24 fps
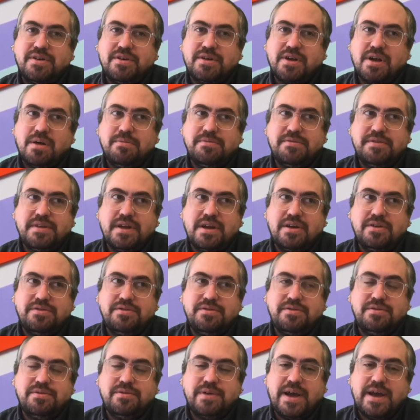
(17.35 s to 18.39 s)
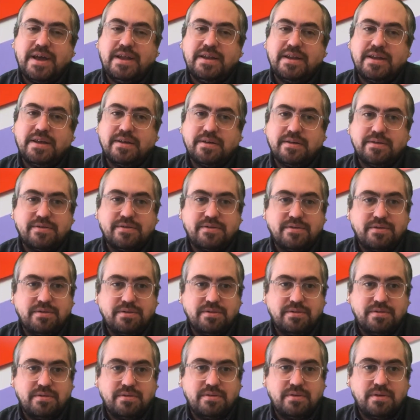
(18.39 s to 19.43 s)
it comes down to adding
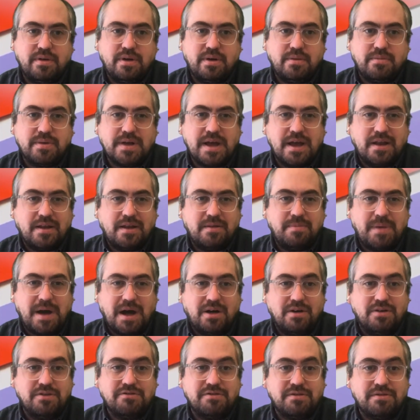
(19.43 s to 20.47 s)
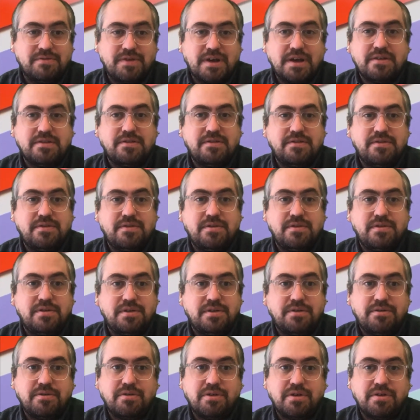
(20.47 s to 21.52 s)
certain kind of polished effects to the
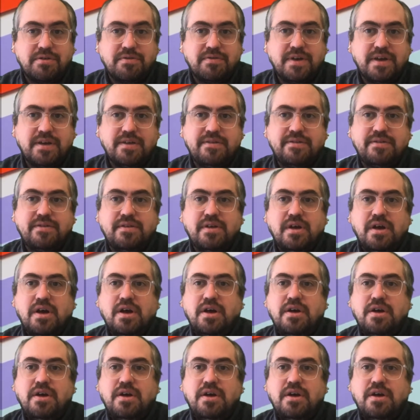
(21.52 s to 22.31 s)
user interface.